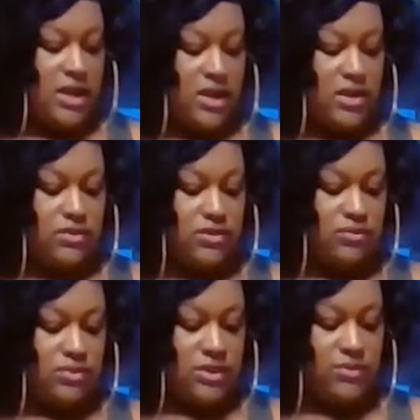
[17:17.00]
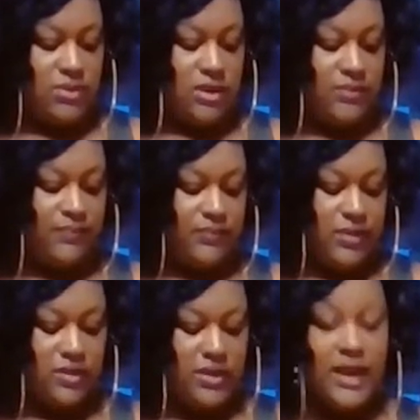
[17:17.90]
it goes really well.
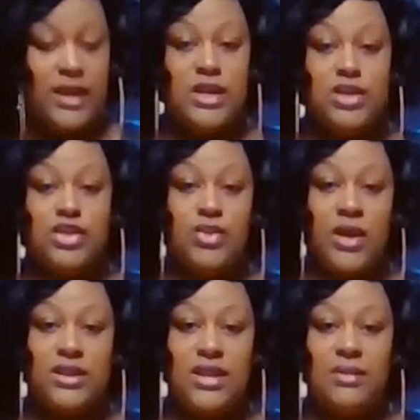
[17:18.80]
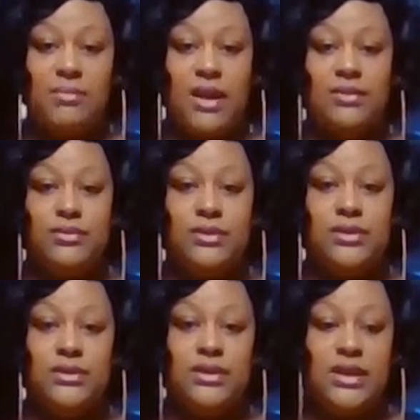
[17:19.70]
Okay, so I think my
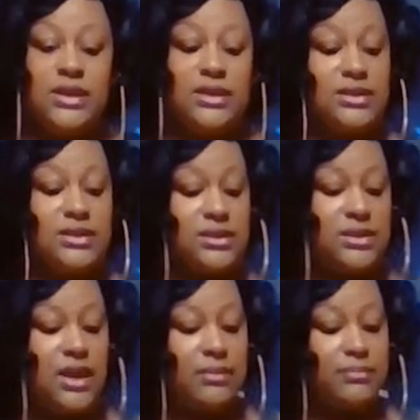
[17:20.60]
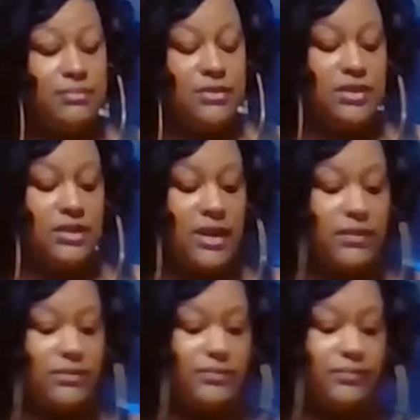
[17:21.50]
grill is good
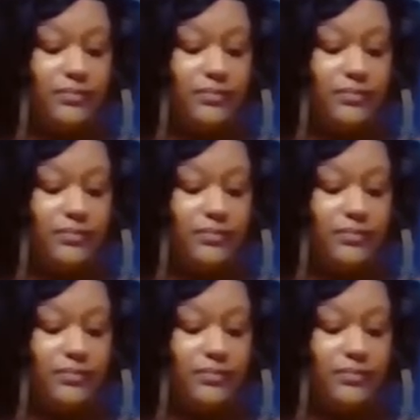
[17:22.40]
now.